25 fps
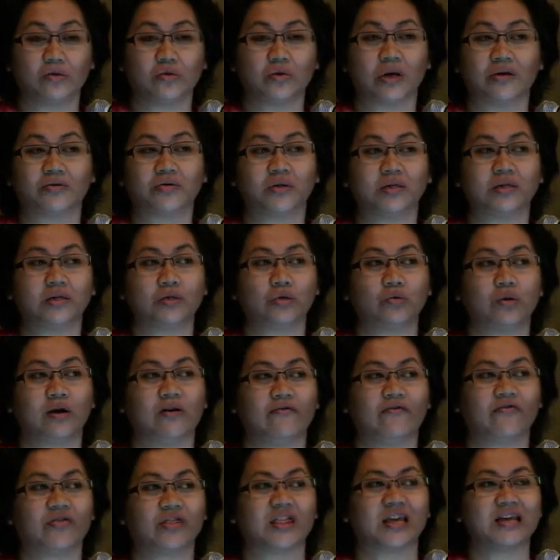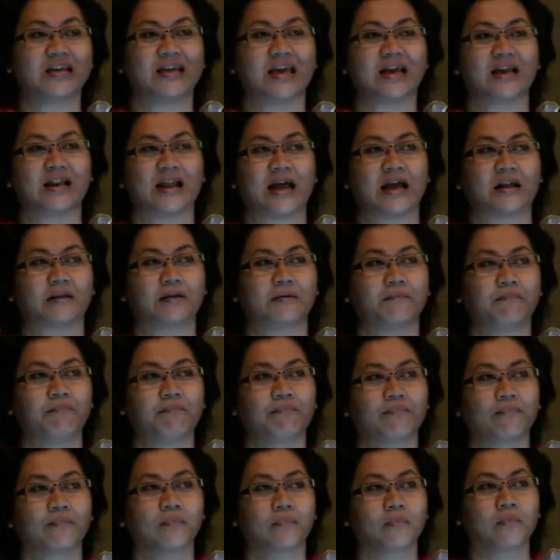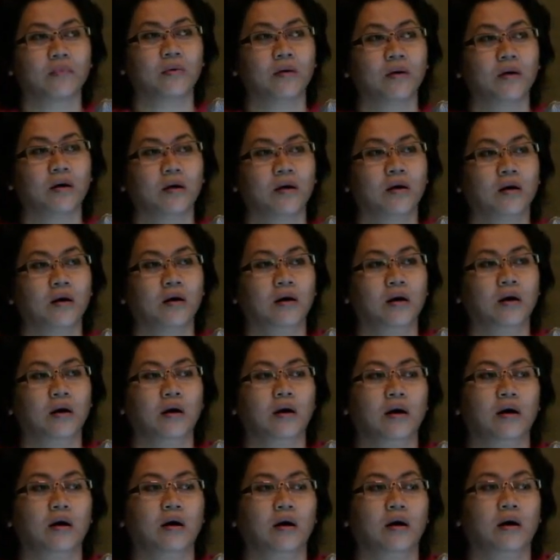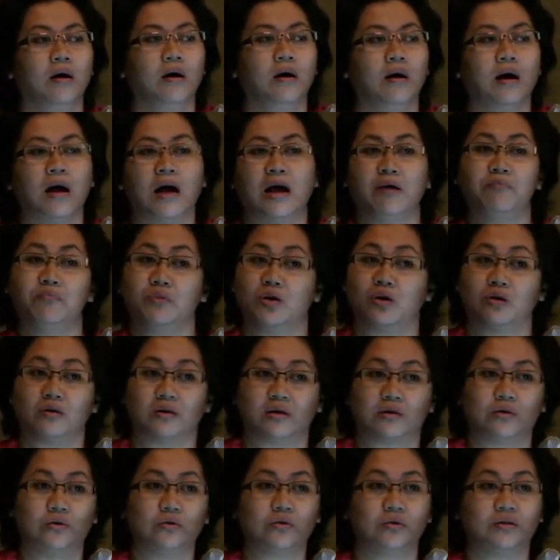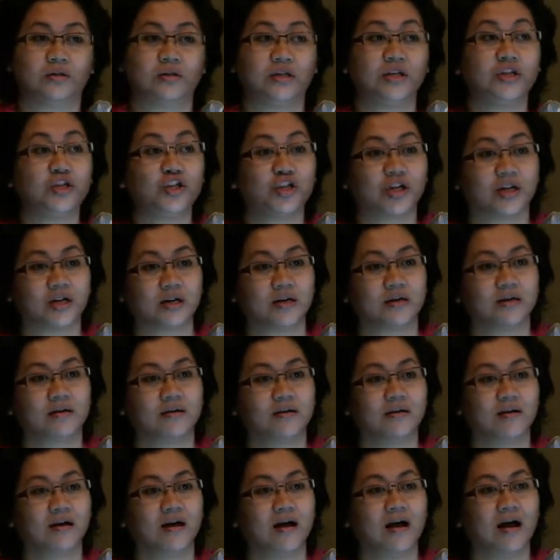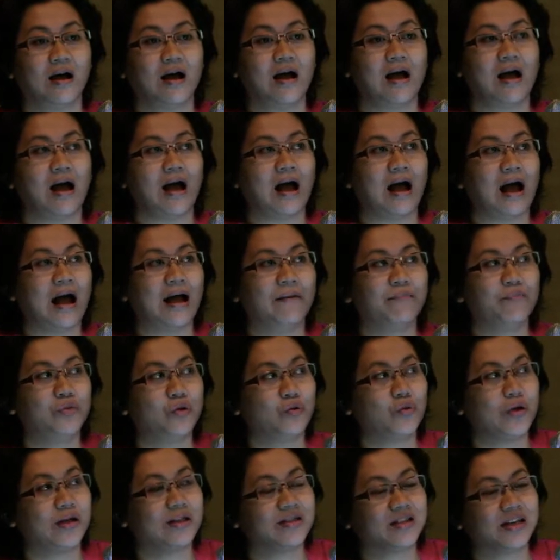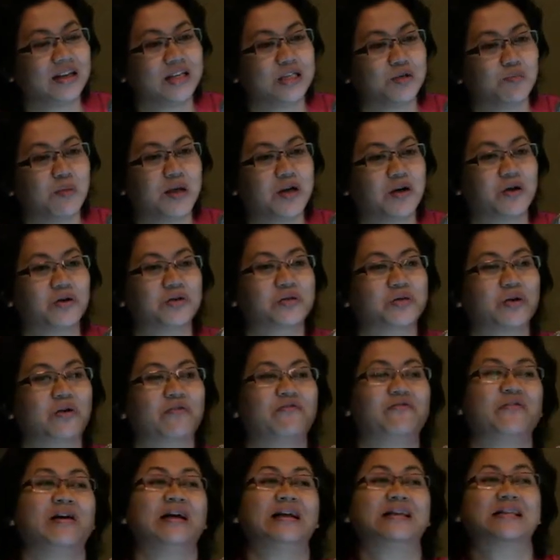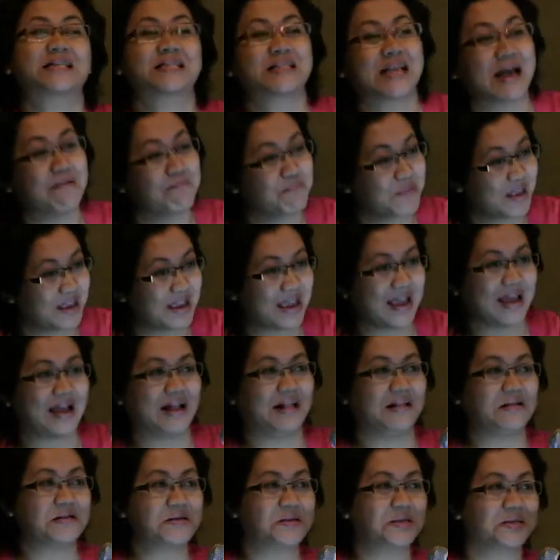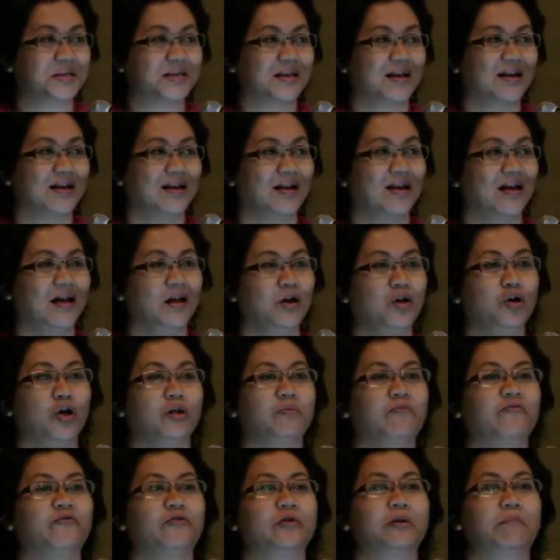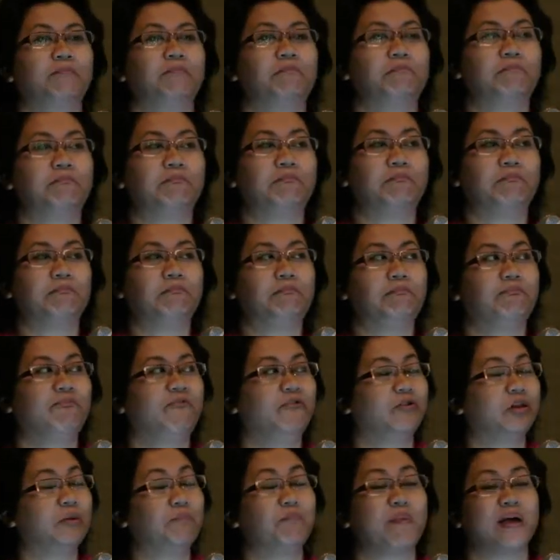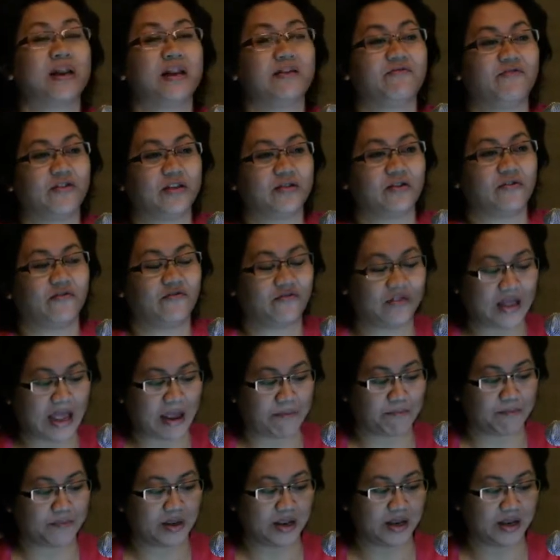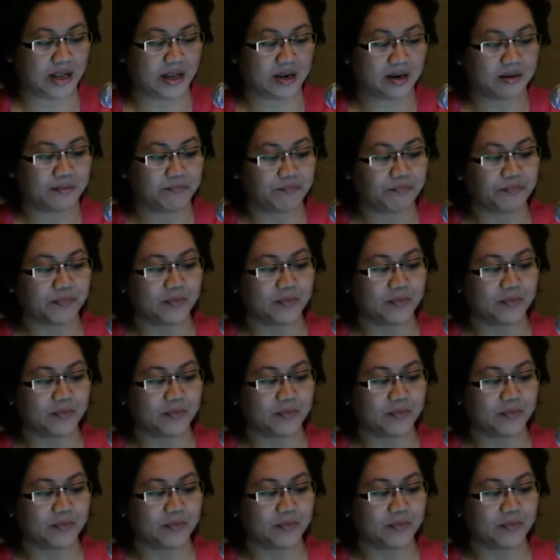2012 thinking that I'm not a good teacher. I'm doing this because of something else, not for the benefit of them. And then